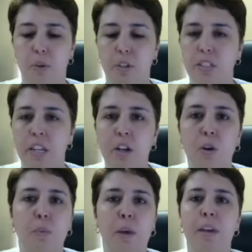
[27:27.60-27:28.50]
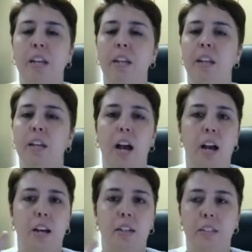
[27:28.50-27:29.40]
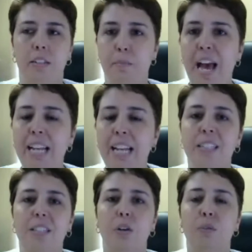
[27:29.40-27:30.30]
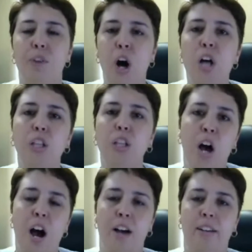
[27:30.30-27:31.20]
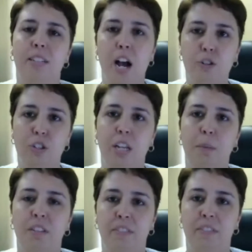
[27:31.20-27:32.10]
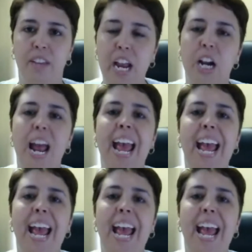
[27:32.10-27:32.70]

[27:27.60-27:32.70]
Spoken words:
single women, dependents who've all lost contraceptive care